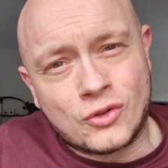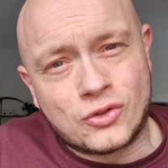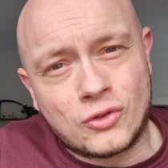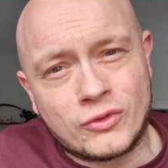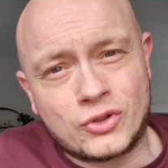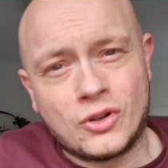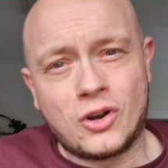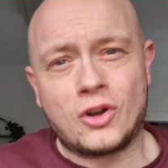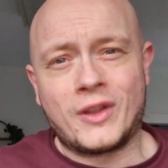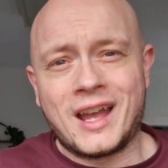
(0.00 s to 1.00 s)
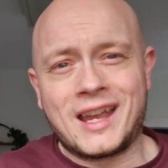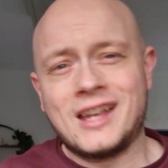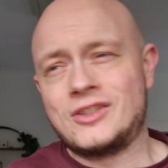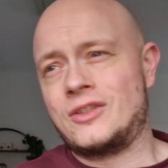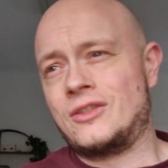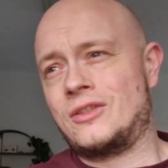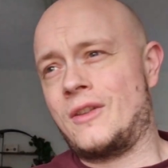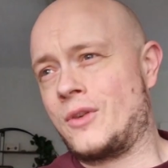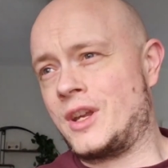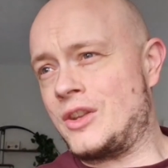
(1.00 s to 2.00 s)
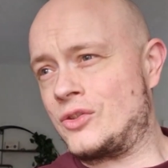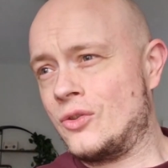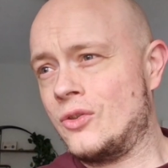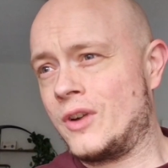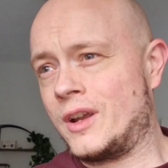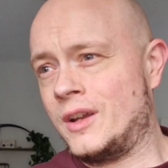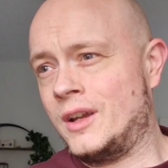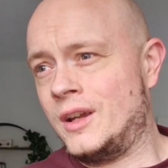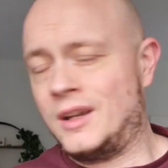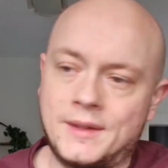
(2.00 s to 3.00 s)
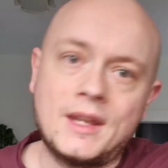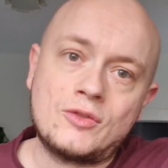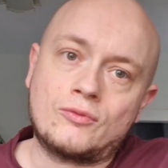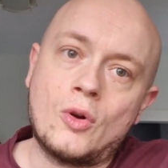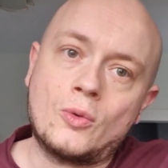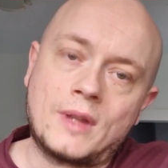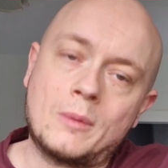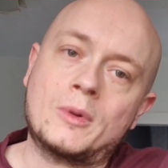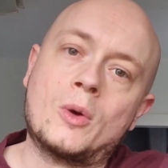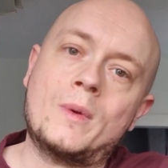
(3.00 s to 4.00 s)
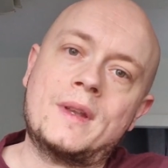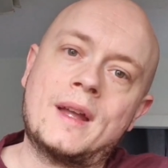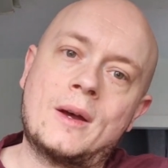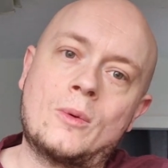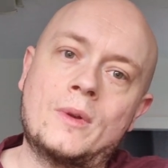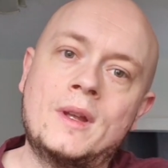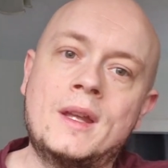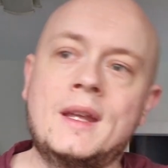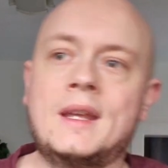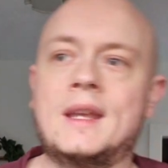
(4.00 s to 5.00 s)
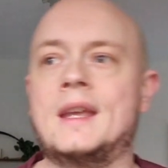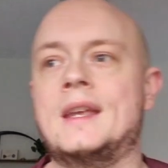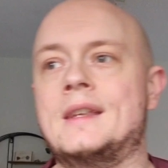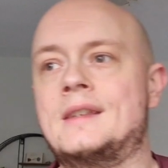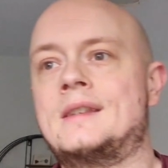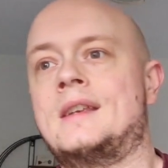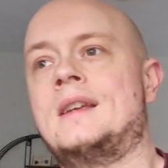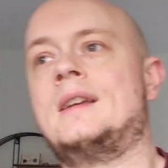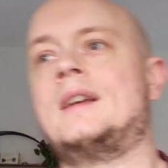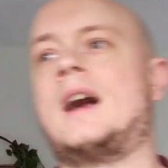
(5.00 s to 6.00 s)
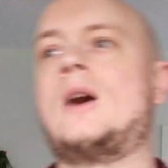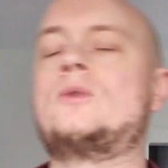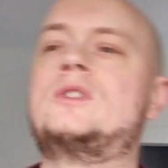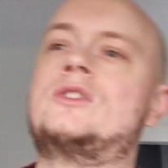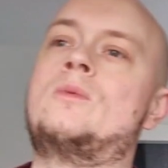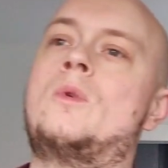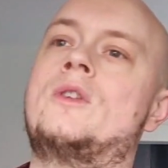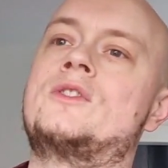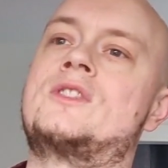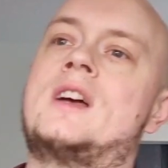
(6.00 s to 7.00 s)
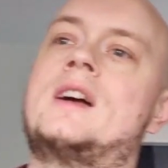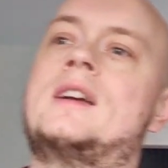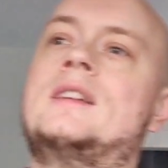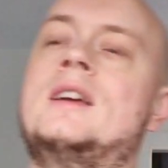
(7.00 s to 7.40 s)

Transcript: story short? That is the fucking story. This road that we're going down is houses on one side,